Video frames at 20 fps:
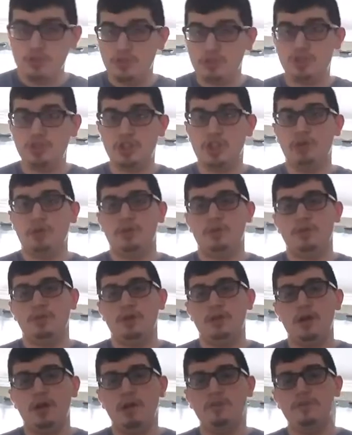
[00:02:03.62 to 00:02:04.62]

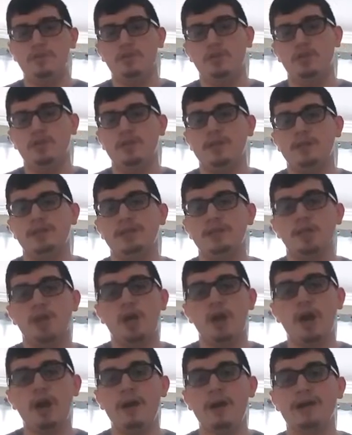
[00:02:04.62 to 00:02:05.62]
June of movies.
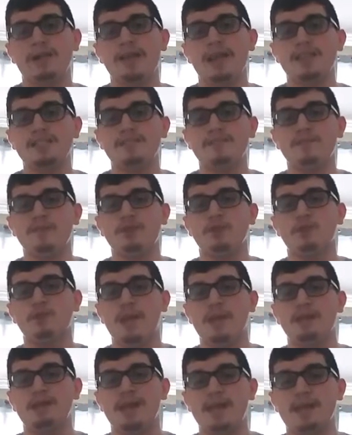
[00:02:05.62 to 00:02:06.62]
Alright guys, have a
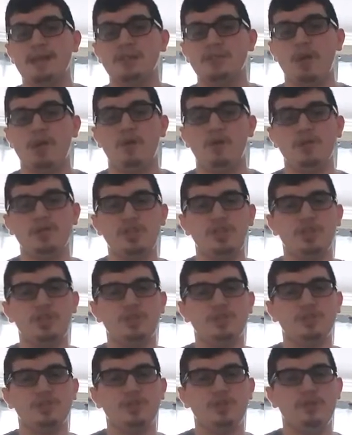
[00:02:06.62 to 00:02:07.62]
great day, and as always, you
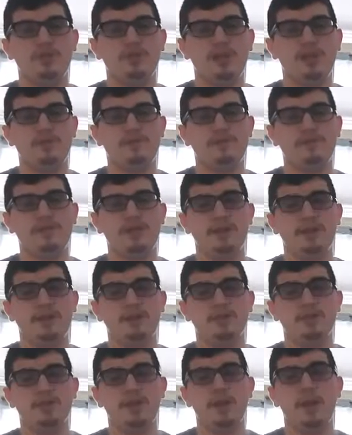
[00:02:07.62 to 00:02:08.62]
know what to do. Like my
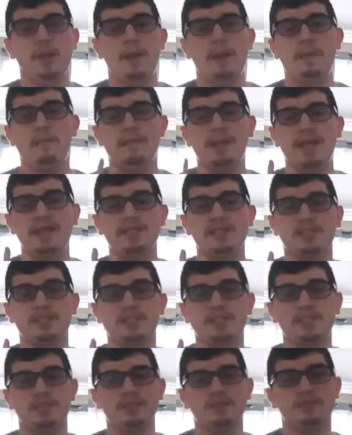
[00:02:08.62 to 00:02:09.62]
videos.
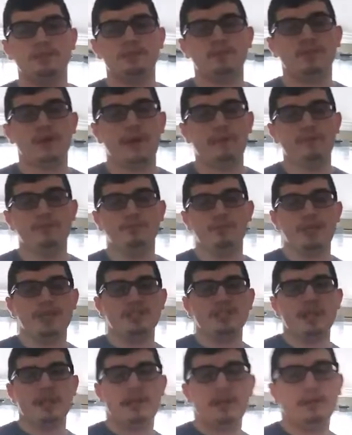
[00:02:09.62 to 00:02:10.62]
Peace. Have a
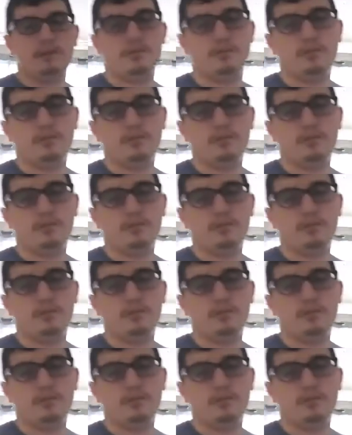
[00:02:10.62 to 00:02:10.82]
blessed day.